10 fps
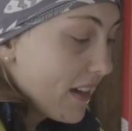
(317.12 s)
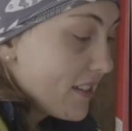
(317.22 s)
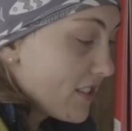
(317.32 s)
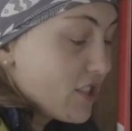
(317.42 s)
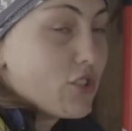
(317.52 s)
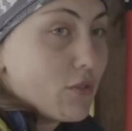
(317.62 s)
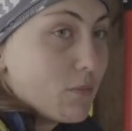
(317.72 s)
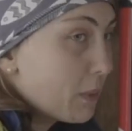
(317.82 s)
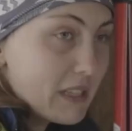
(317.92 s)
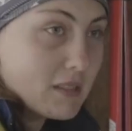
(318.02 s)
Just
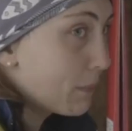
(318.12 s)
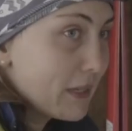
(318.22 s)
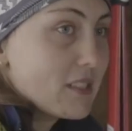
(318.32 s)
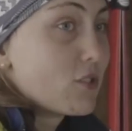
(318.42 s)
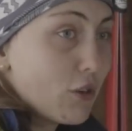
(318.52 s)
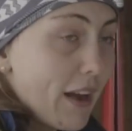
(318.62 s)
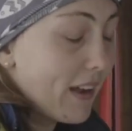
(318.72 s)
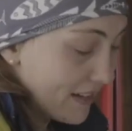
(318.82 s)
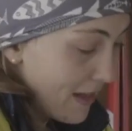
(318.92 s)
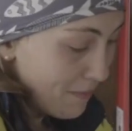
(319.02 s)
please, please try not to get